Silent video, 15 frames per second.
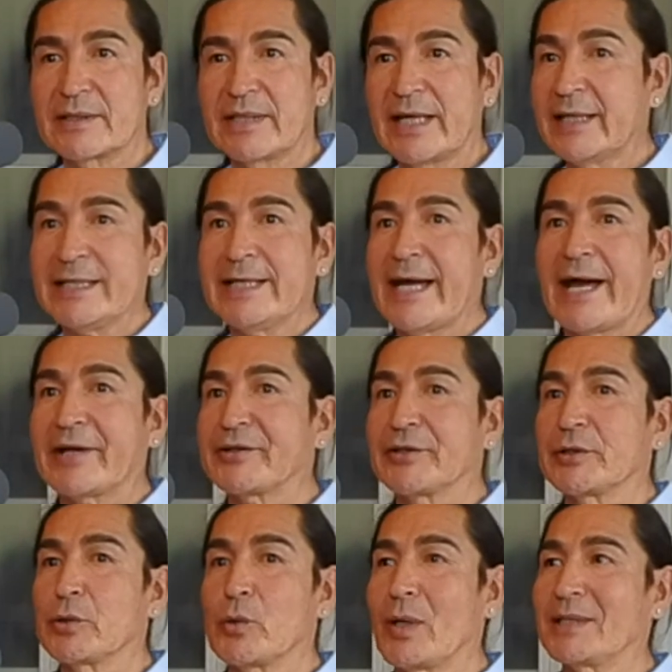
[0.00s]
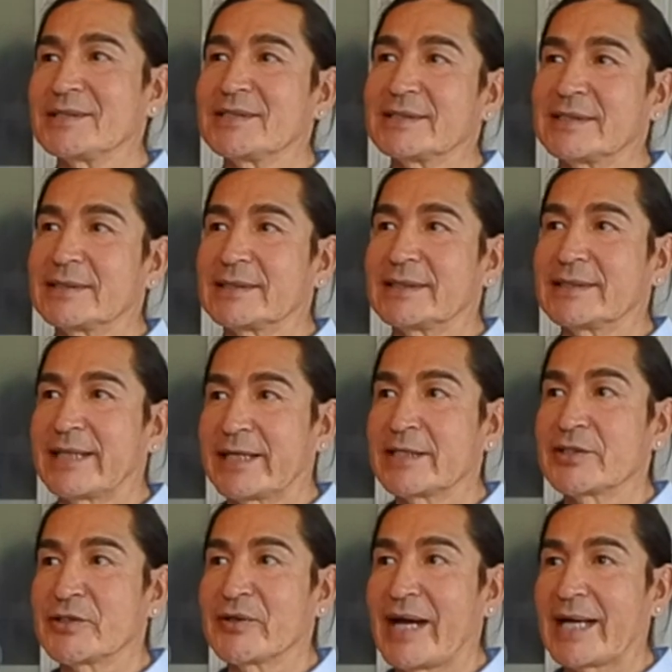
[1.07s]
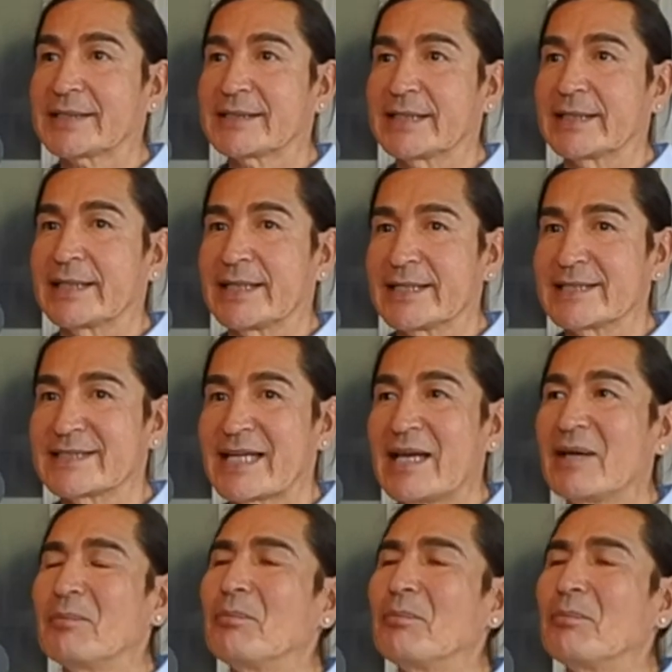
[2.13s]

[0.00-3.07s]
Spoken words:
any actor who wants to get into acting is